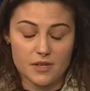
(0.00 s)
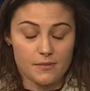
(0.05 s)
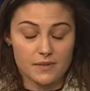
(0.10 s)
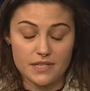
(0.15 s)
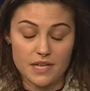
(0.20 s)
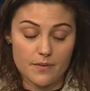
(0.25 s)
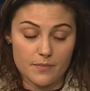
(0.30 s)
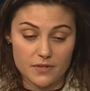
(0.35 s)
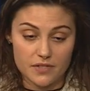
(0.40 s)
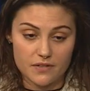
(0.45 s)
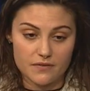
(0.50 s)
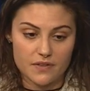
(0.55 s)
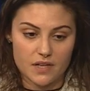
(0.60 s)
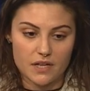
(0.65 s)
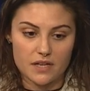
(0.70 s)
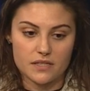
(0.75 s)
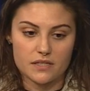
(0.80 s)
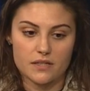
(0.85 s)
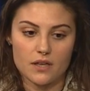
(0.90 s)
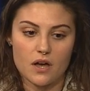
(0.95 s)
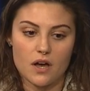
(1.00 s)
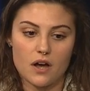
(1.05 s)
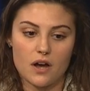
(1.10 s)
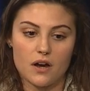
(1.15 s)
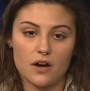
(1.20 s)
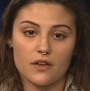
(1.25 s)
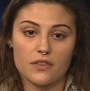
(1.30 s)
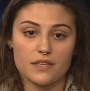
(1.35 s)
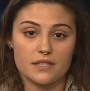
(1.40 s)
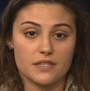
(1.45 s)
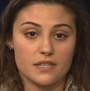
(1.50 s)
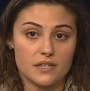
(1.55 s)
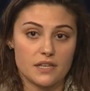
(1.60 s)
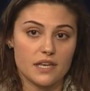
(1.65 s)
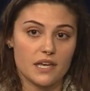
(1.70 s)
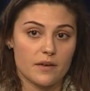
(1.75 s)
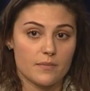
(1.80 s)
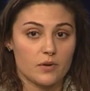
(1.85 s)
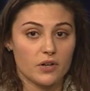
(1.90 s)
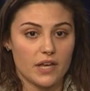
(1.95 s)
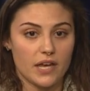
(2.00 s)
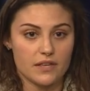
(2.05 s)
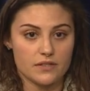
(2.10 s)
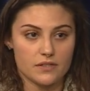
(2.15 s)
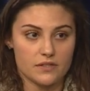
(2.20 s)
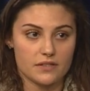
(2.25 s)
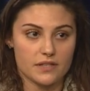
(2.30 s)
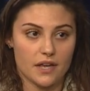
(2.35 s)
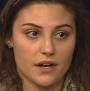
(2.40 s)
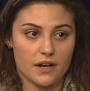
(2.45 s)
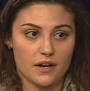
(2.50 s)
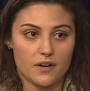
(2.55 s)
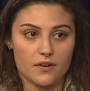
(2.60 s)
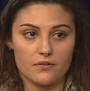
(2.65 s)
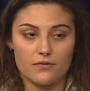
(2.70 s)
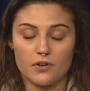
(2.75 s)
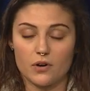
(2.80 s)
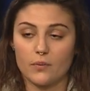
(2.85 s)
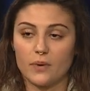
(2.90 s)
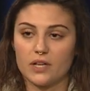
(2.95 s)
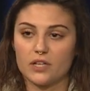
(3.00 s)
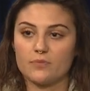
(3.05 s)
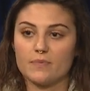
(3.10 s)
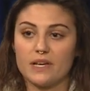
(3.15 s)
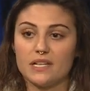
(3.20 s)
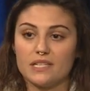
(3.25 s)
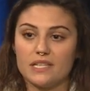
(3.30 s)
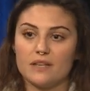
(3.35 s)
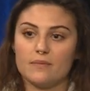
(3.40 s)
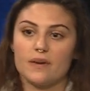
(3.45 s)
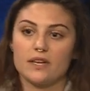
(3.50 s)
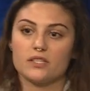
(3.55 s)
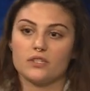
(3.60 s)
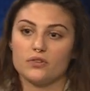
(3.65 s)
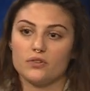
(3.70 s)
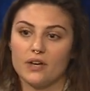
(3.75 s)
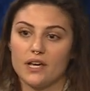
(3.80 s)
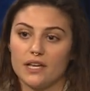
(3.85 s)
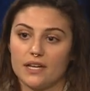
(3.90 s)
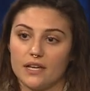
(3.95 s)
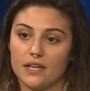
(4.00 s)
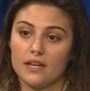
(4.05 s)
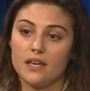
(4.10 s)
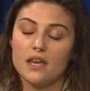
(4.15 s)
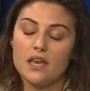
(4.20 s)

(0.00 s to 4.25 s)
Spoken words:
Some examples of this are the Sidney Kimmel Cancer Center, for which my team has created